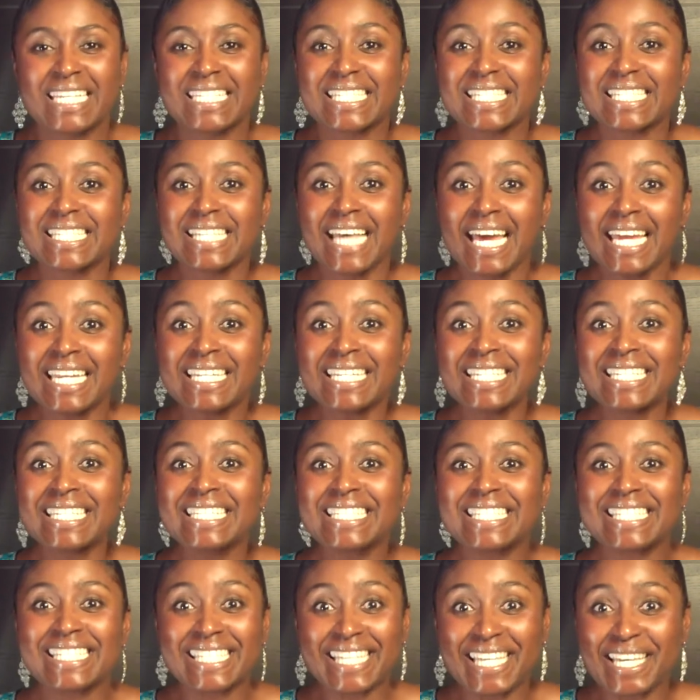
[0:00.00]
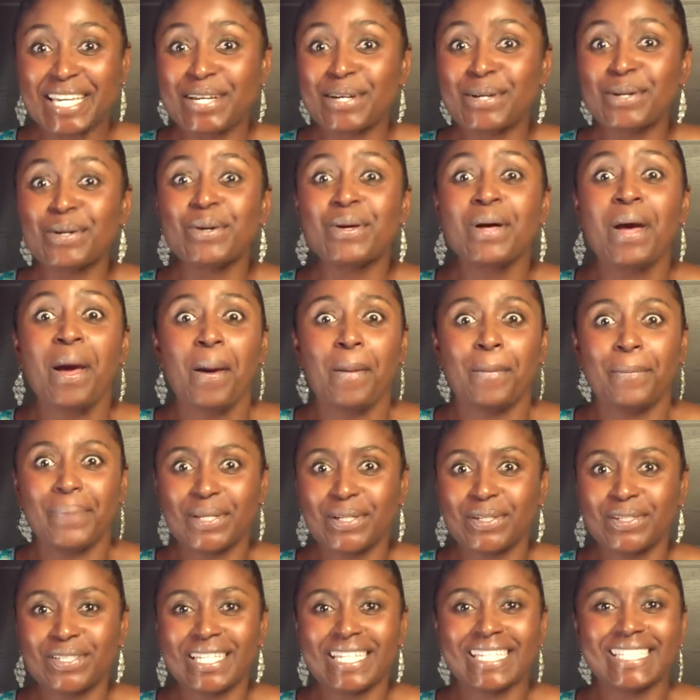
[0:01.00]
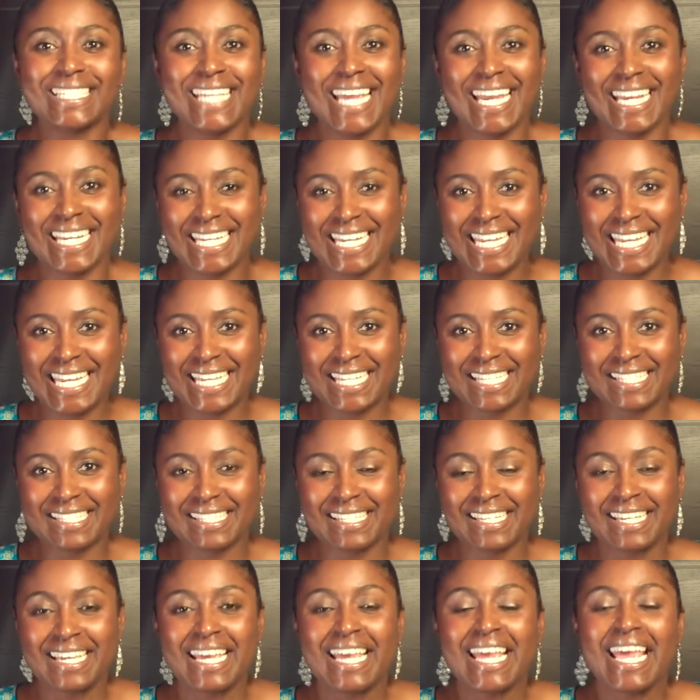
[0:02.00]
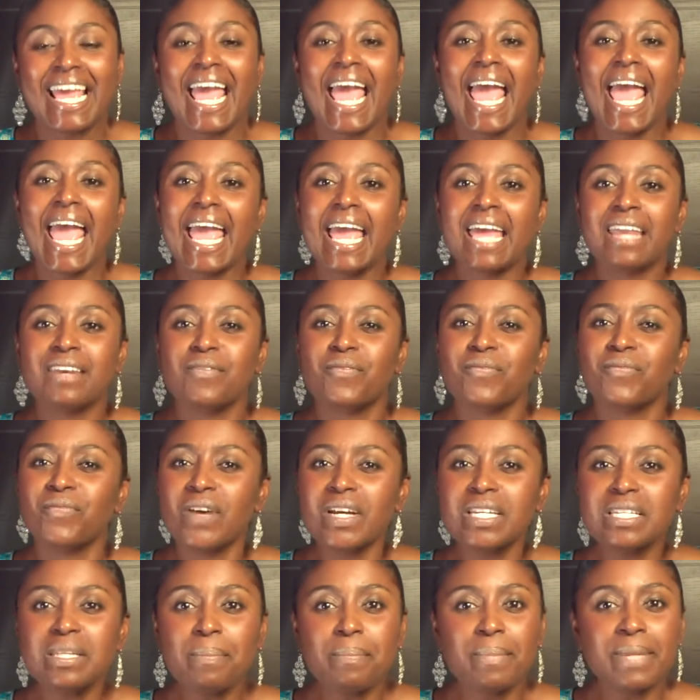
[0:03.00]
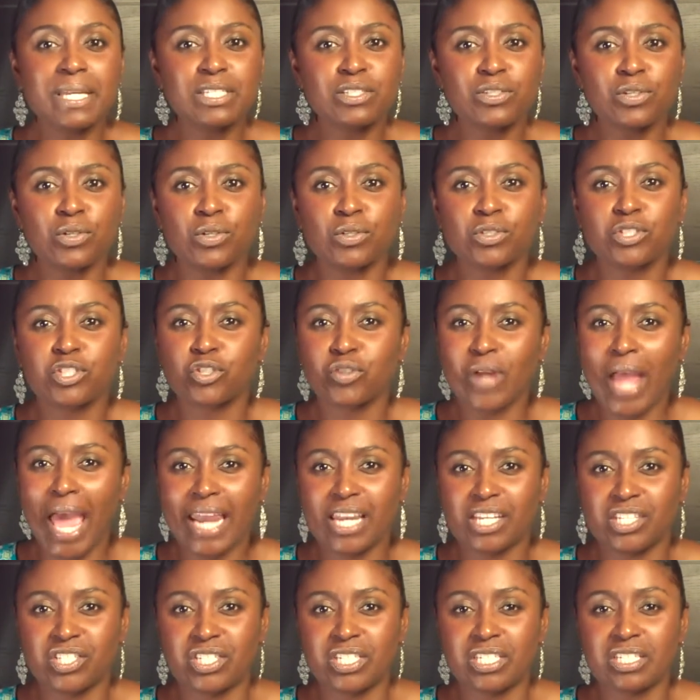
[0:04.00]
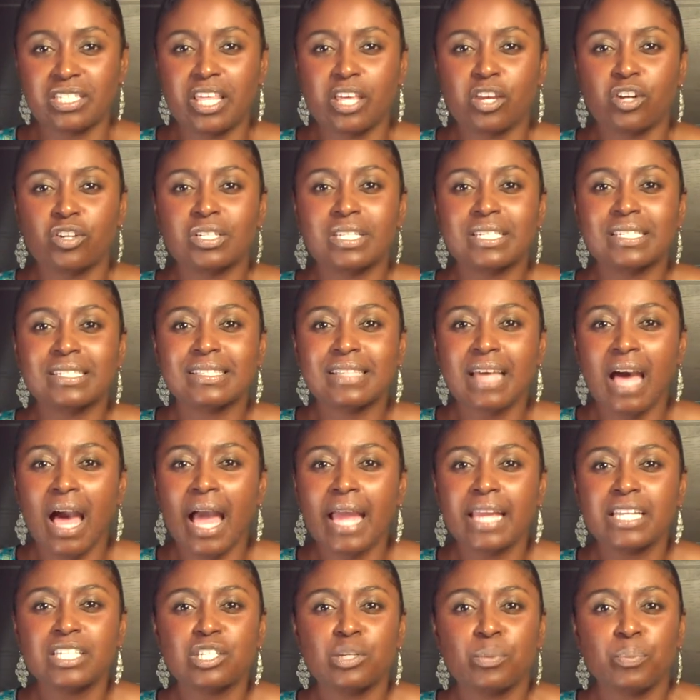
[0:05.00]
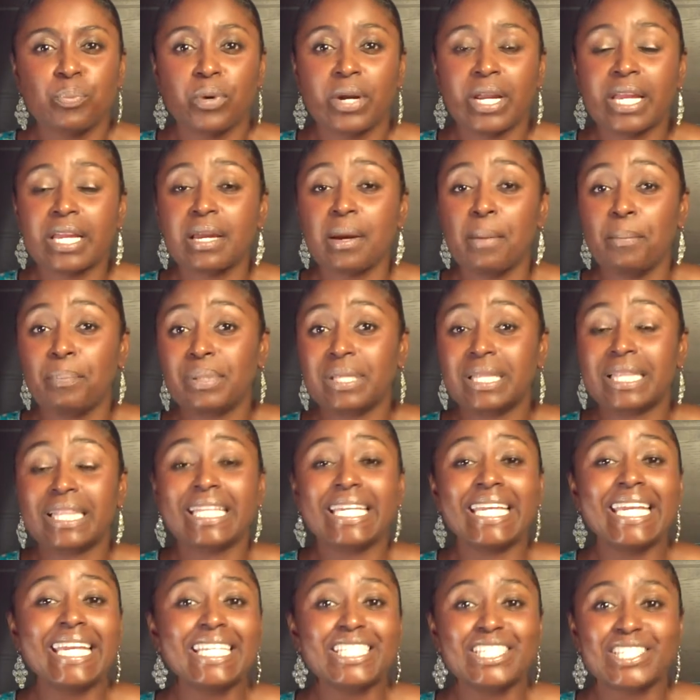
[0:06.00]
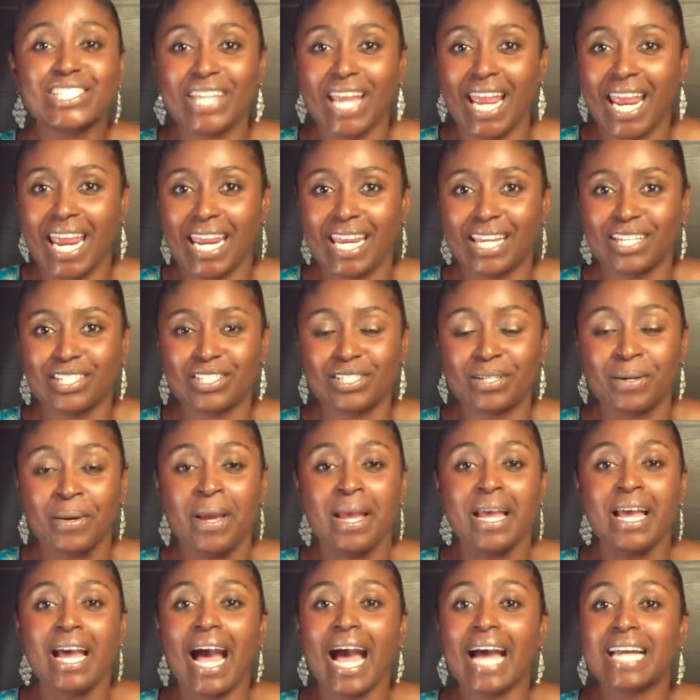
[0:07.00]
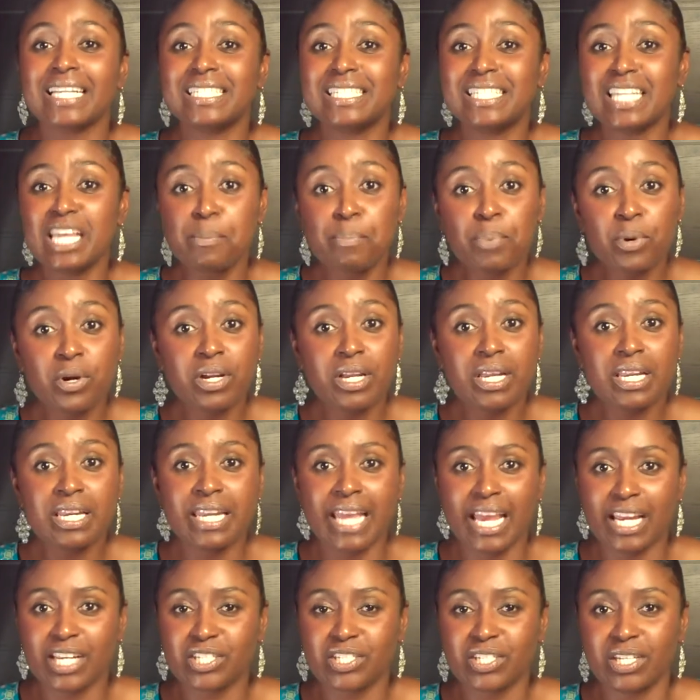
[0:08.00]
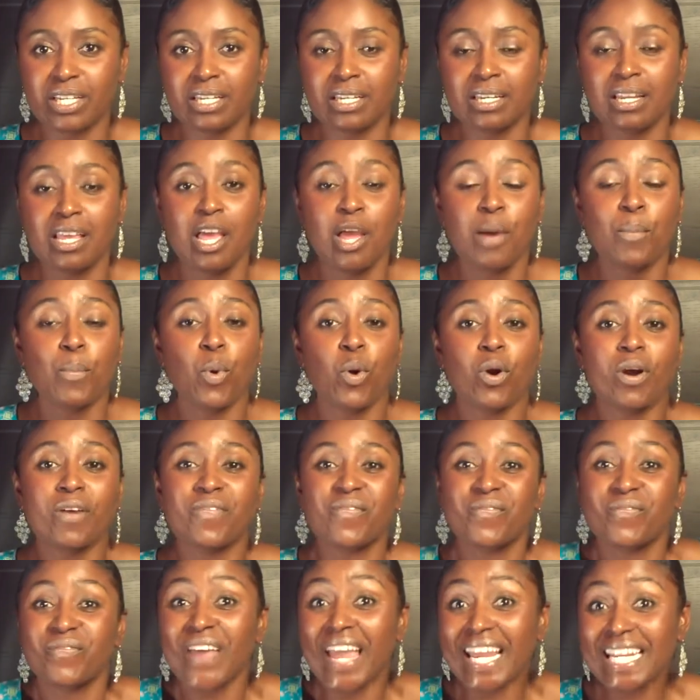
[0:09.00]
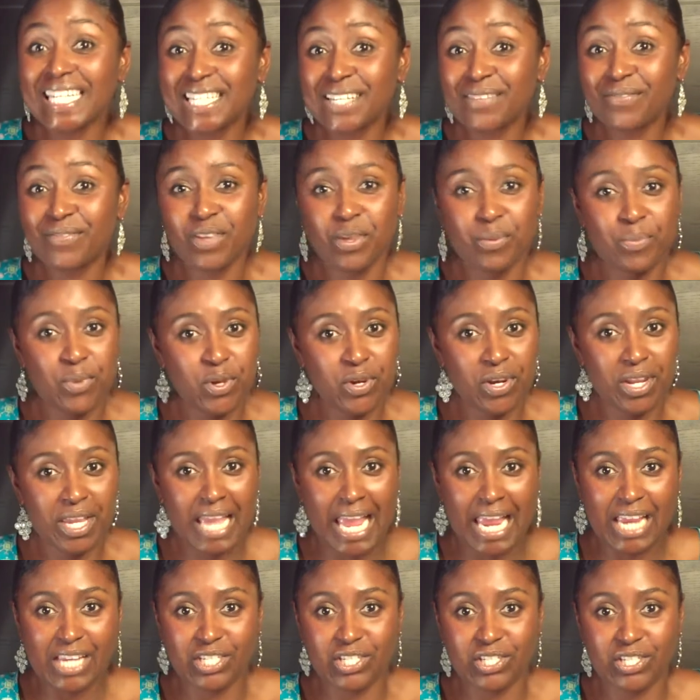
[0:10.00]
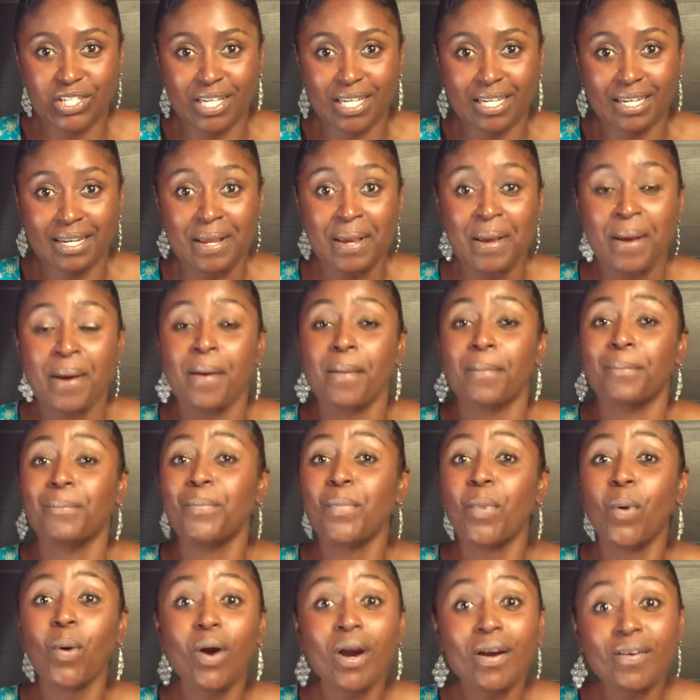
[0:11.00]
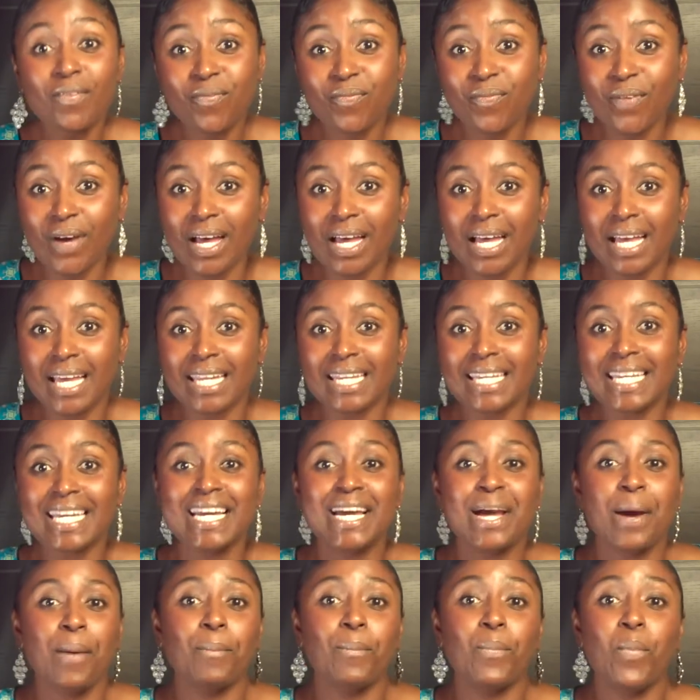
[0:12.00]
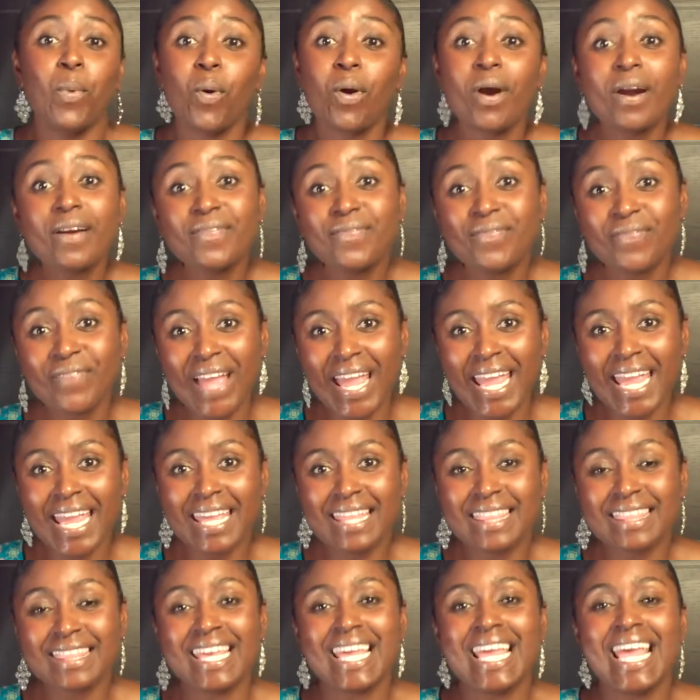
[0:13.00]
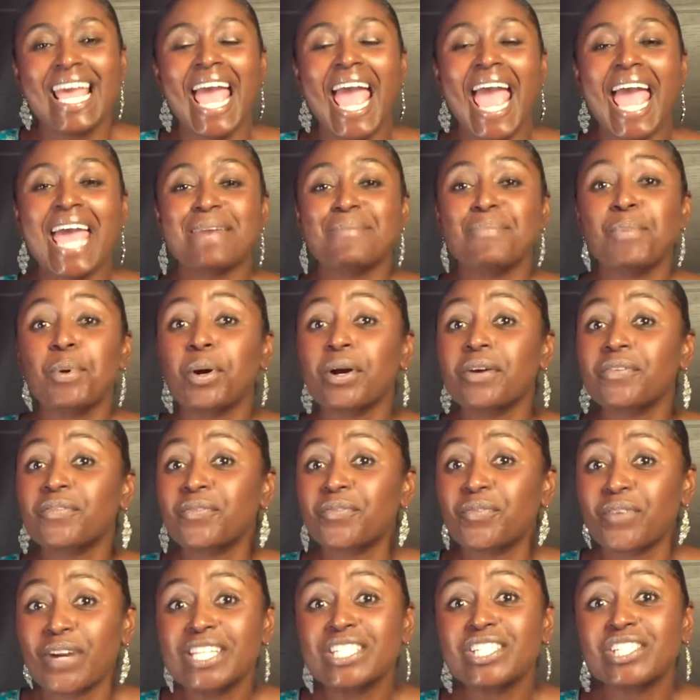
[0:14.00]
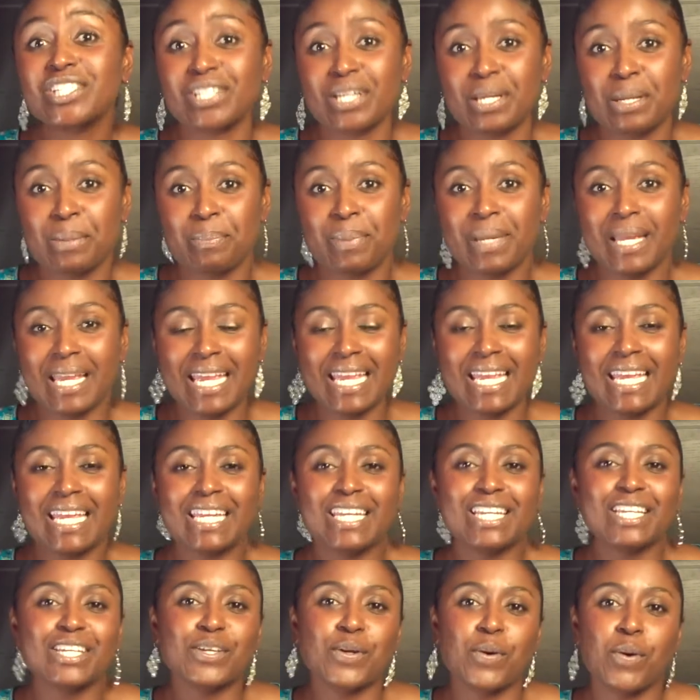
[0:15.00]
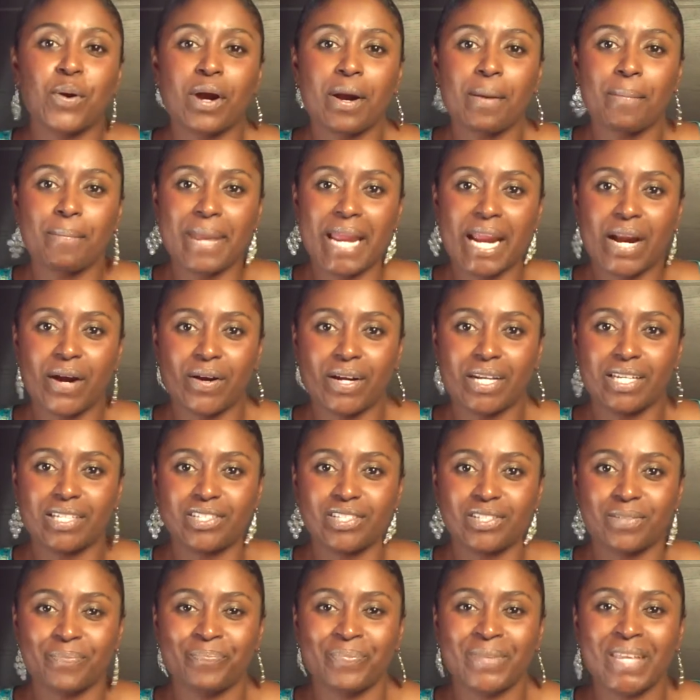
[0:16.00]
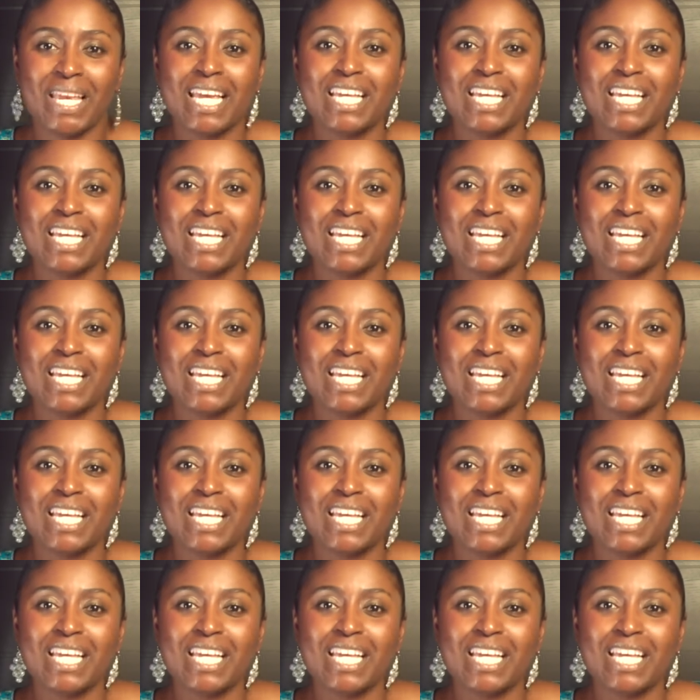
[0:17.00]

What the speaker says: sudden skill building techniques, and fundamental strategies that are designed to bring complete change, a deeper connection, more effective communication, more fun, more faith, and more friendship in your marriage.